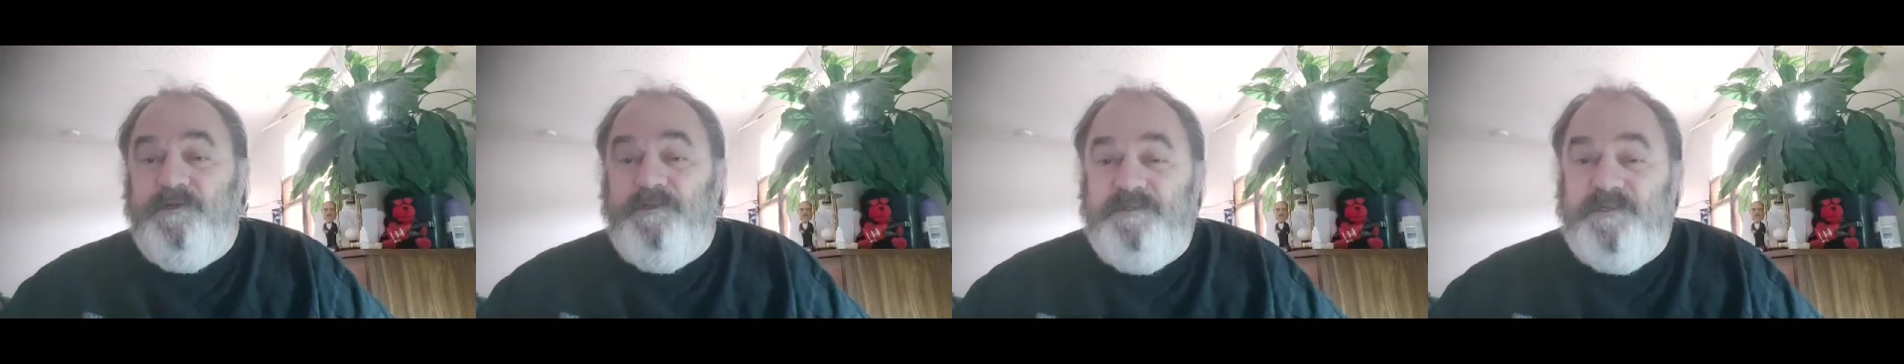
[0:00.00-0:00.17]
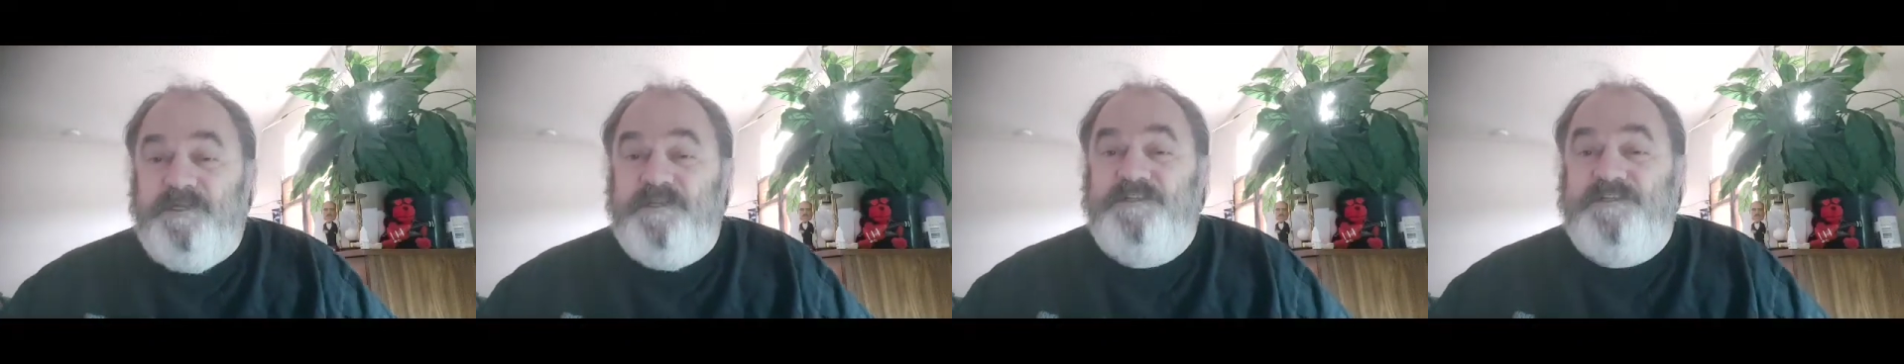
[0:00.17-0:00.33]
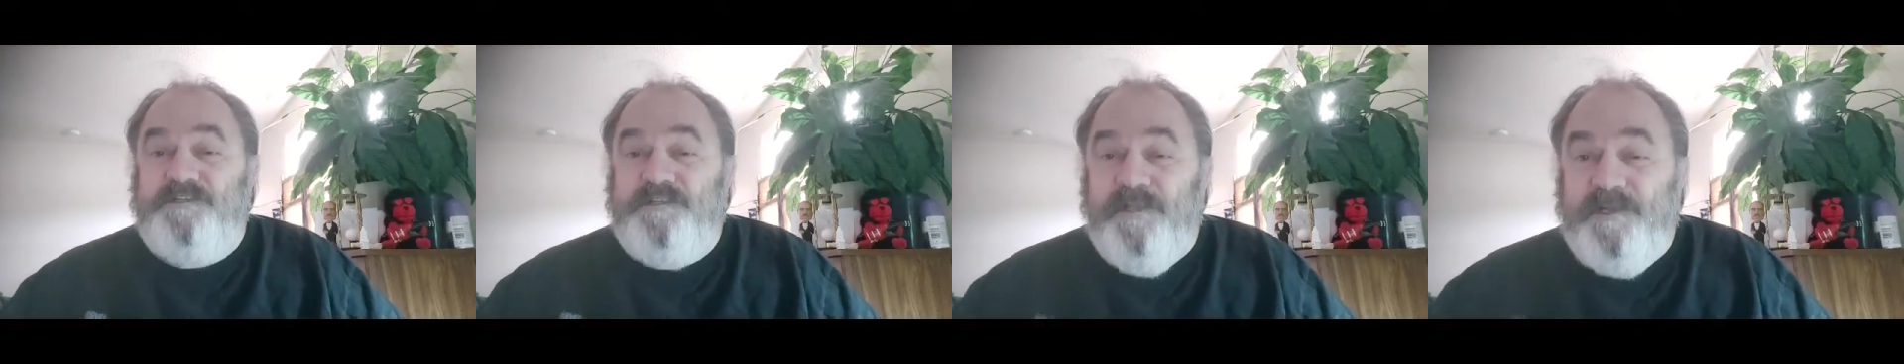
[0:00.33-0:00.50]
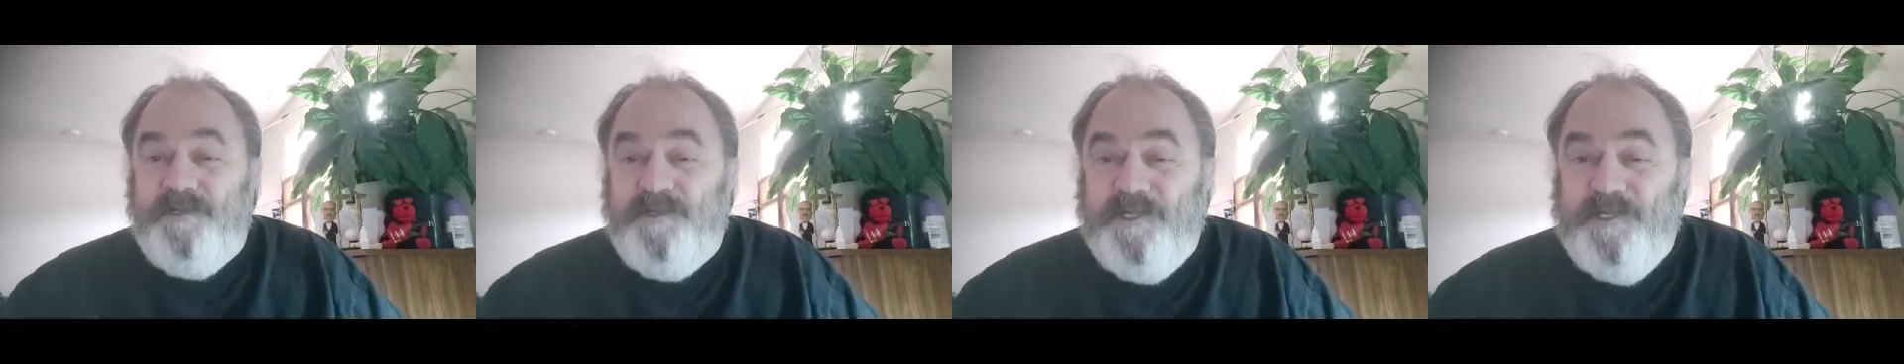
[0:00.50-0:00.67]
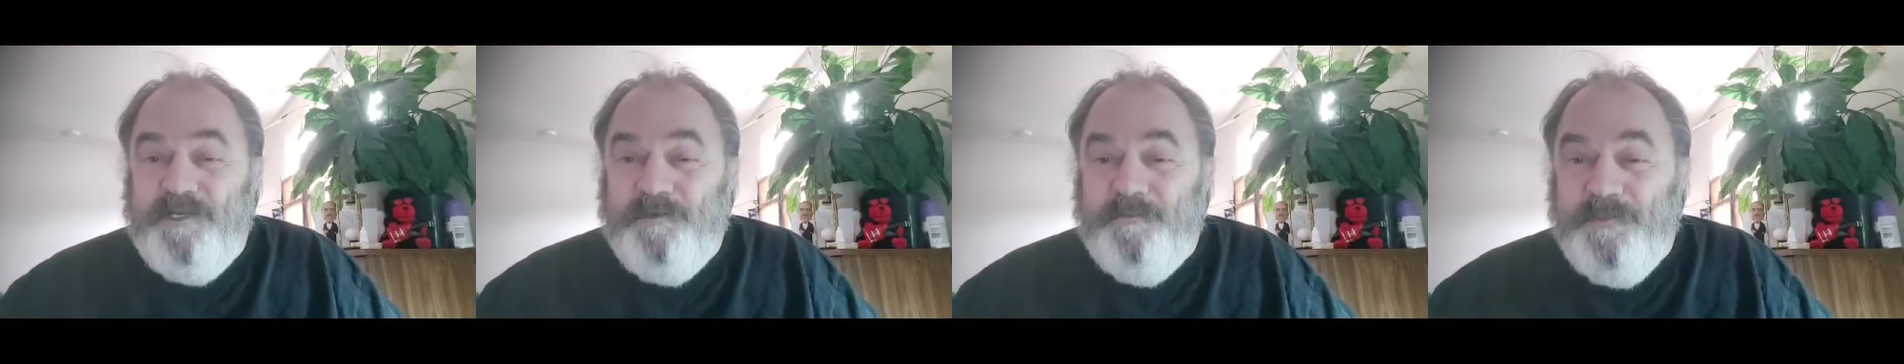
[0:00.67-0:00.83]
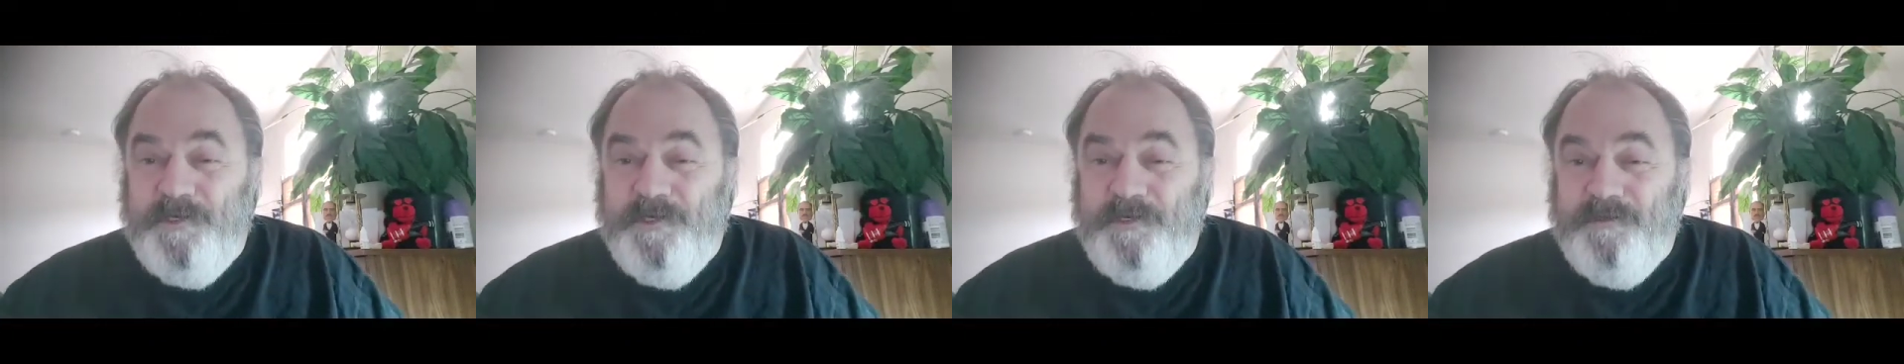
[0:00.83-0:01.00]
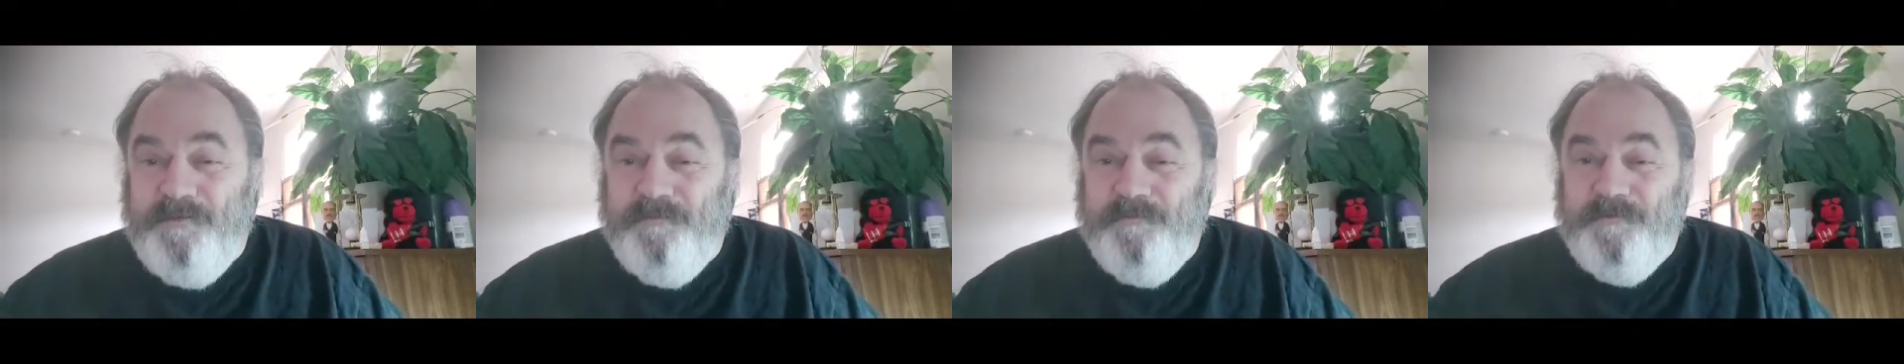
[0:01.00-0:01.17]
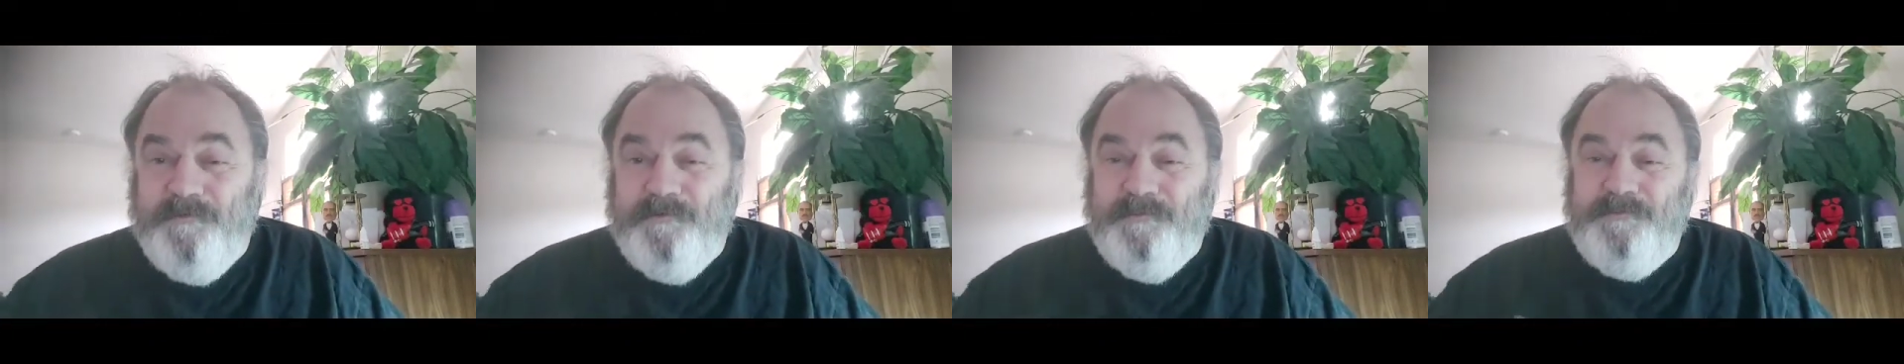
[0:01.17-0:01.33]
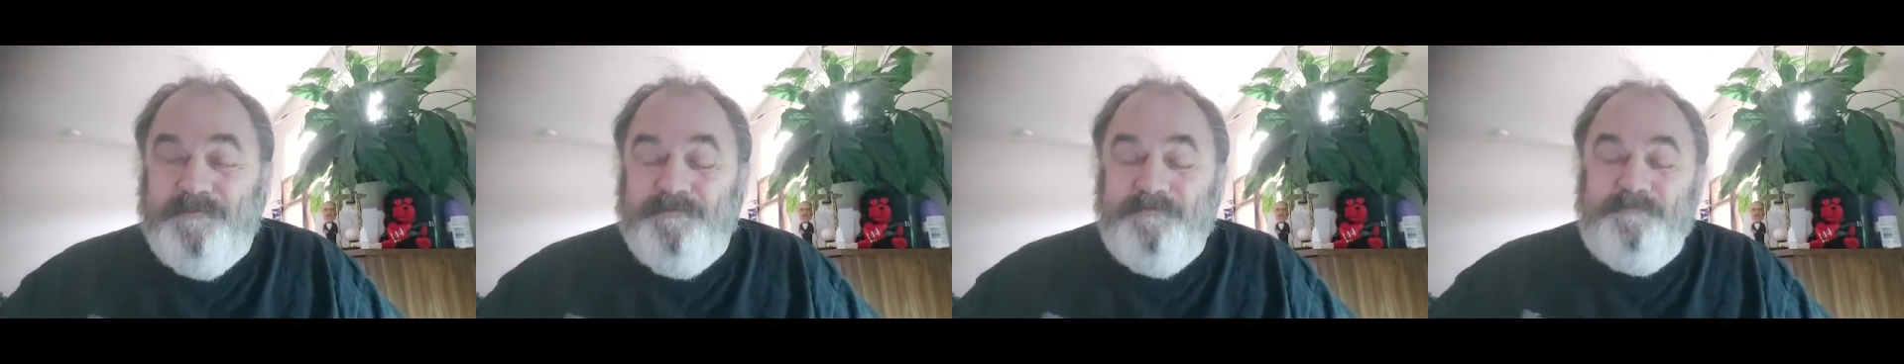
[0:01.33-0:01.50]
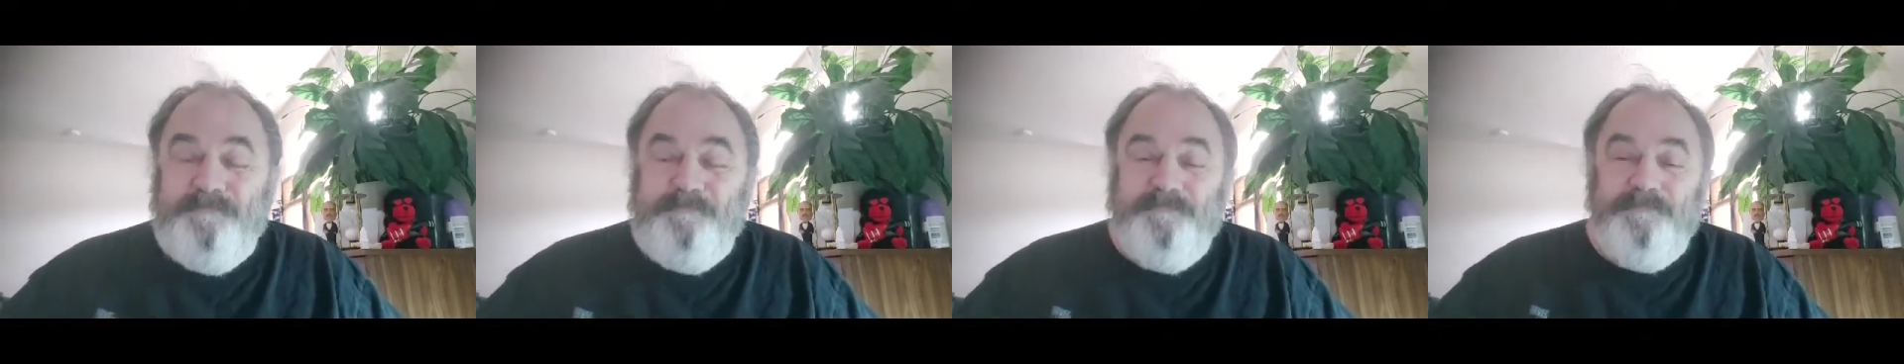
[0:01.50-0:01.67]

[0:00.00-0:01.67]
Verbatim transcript: dislike anybody you want.